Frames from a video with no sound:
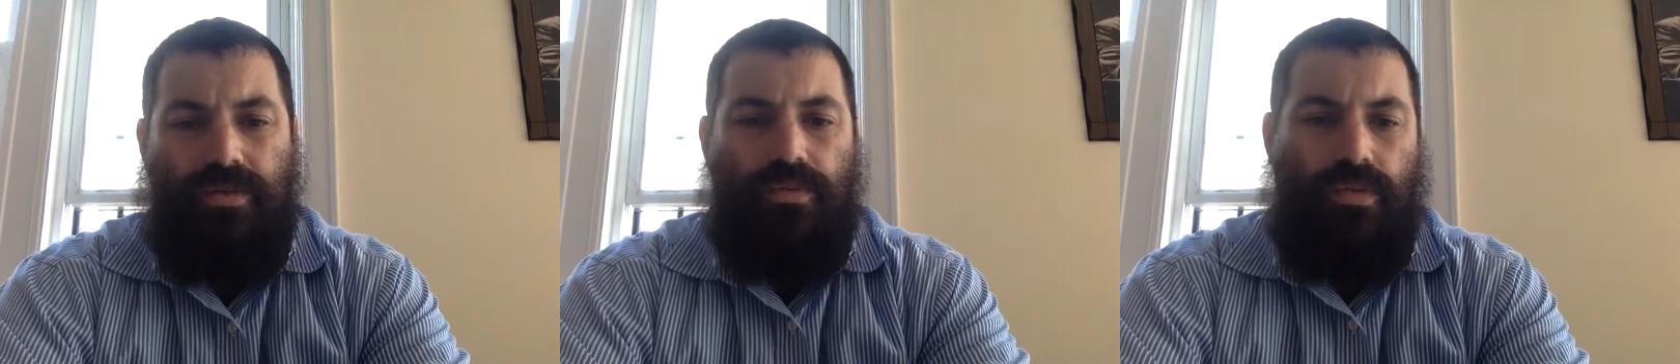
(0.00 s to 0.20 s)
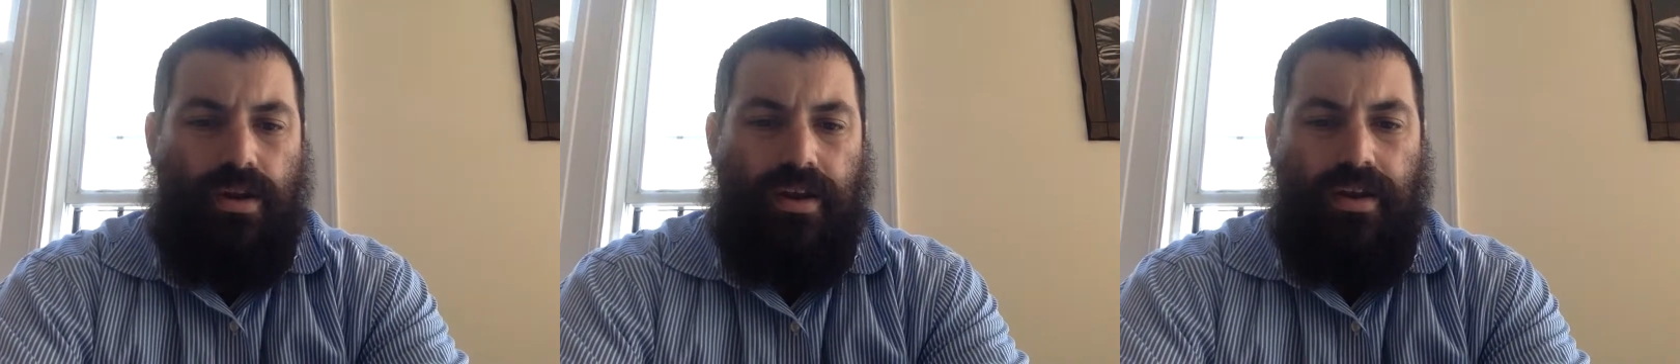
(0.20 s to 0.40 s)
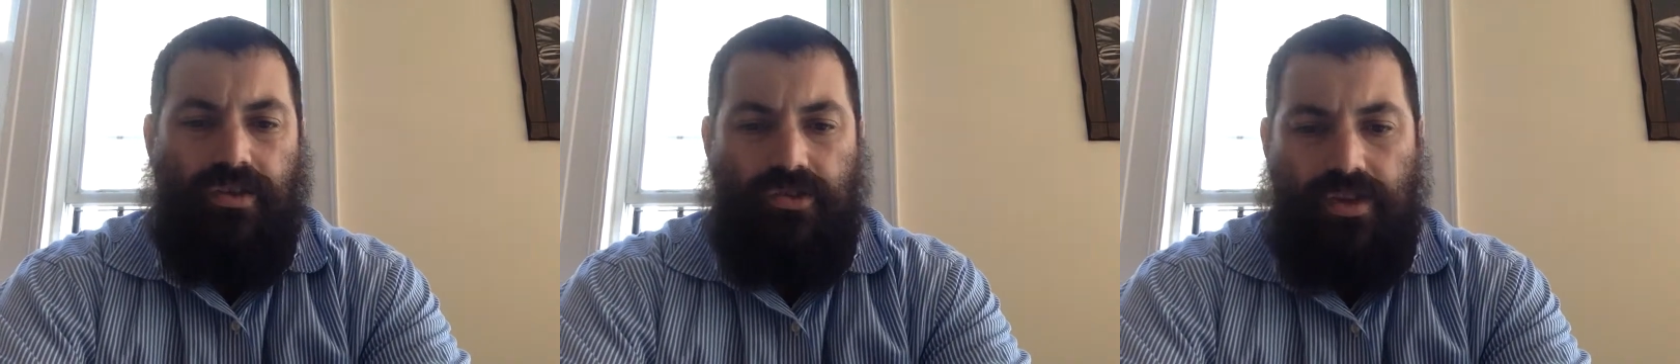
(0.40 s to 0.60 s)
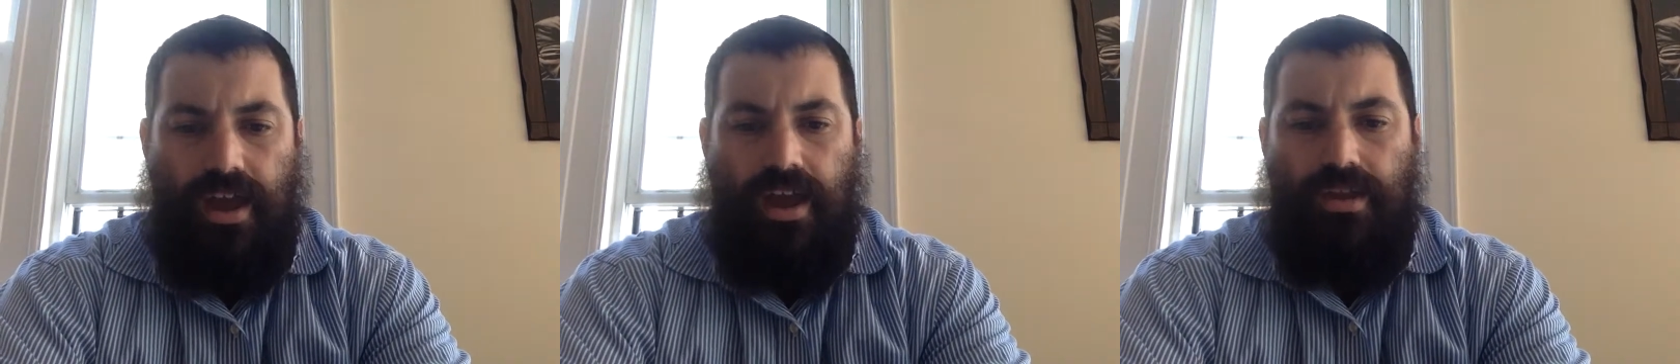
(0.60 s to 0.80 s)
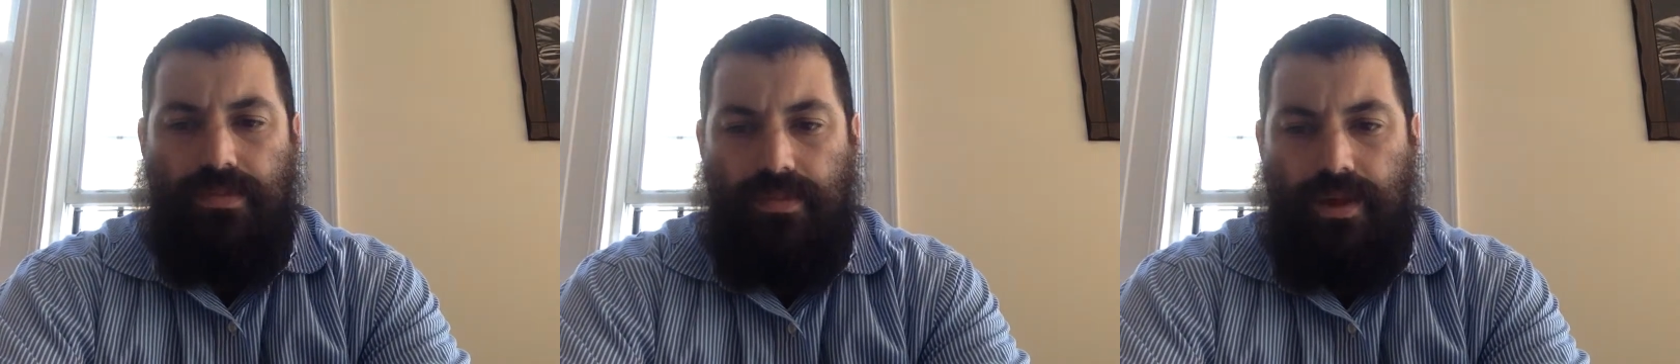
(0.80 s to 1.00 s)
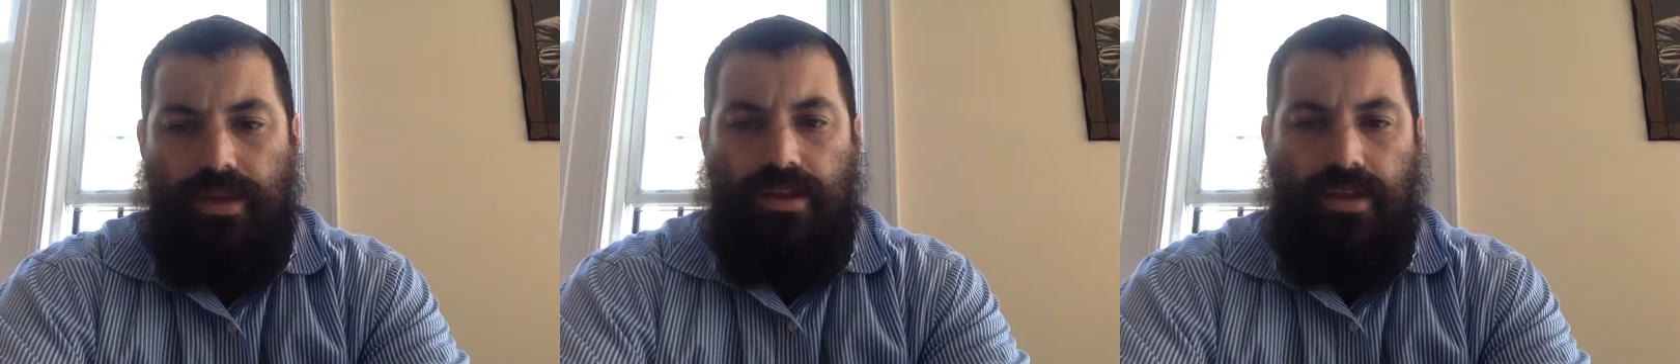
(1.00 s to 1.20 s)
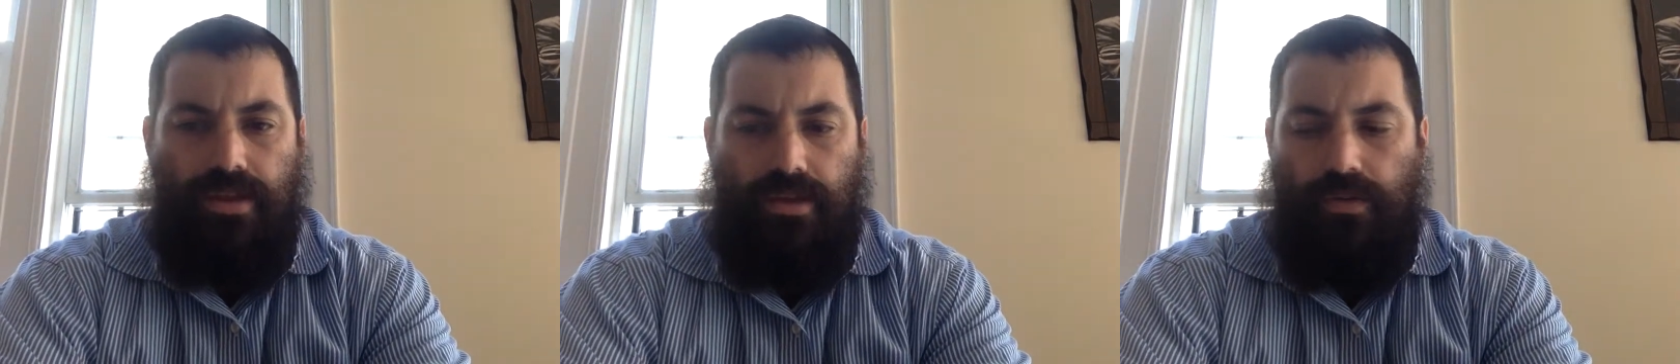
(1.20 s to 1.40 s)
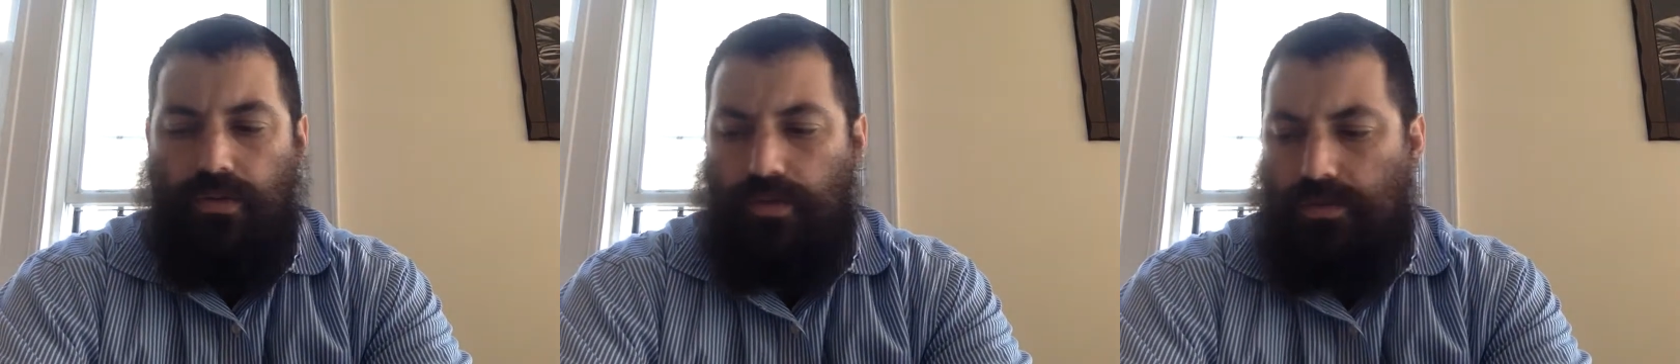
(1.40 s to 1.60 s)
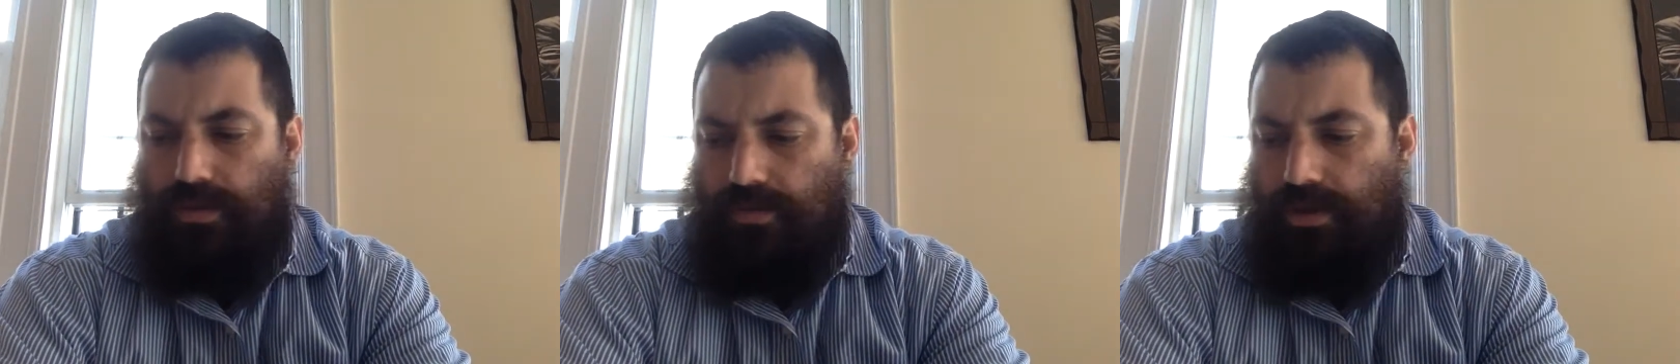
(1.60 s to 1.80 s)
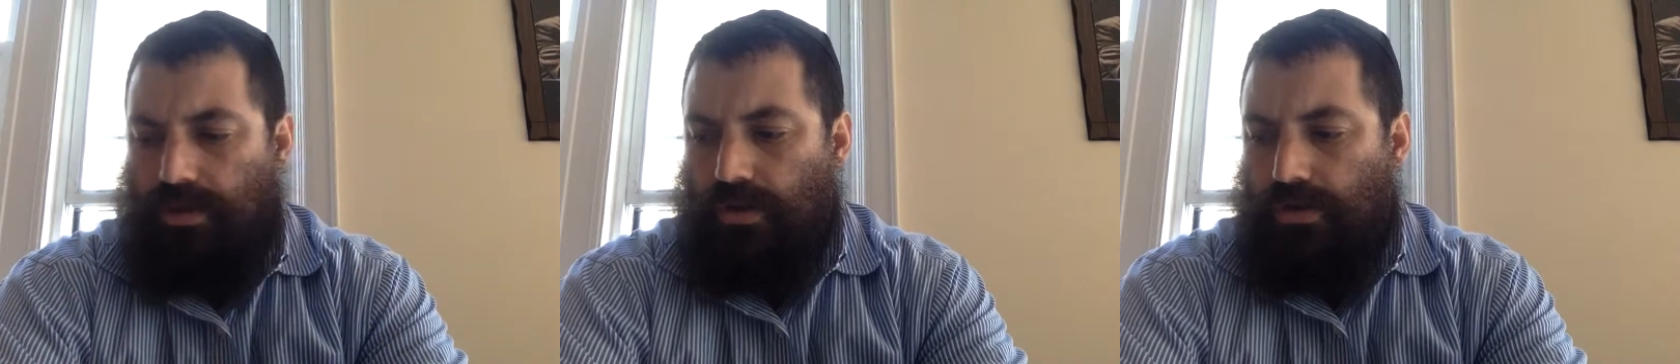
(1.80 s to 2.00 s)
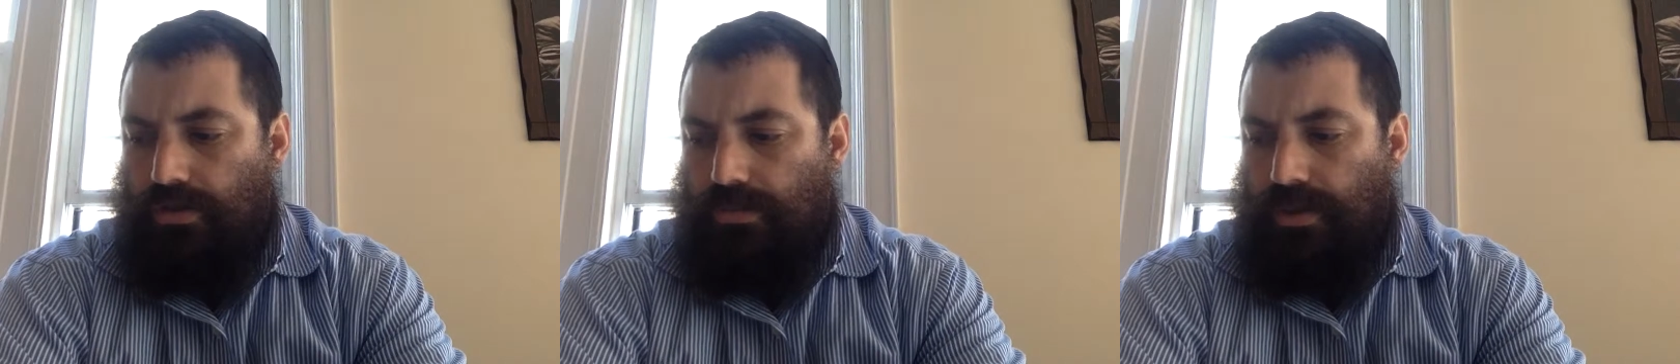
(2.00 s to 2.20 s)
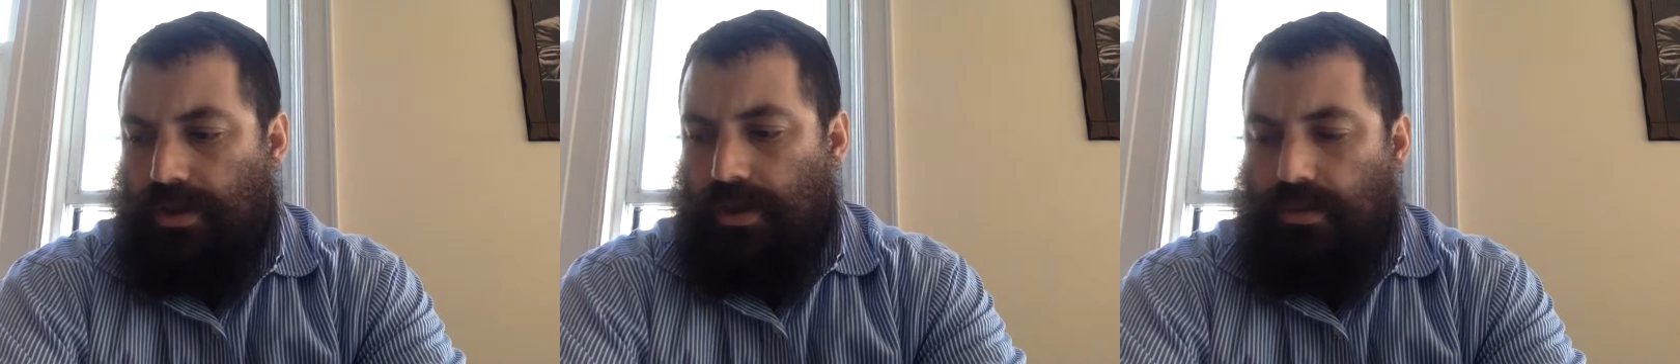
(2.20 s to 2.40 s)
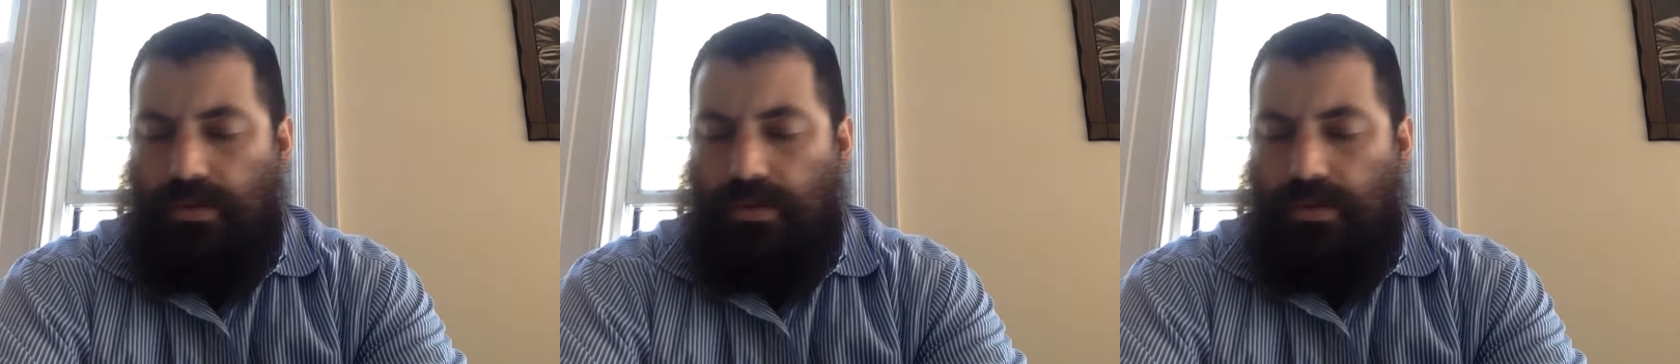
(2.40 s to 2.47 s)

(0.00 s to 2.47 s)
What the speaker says: what each test means and what the results mean.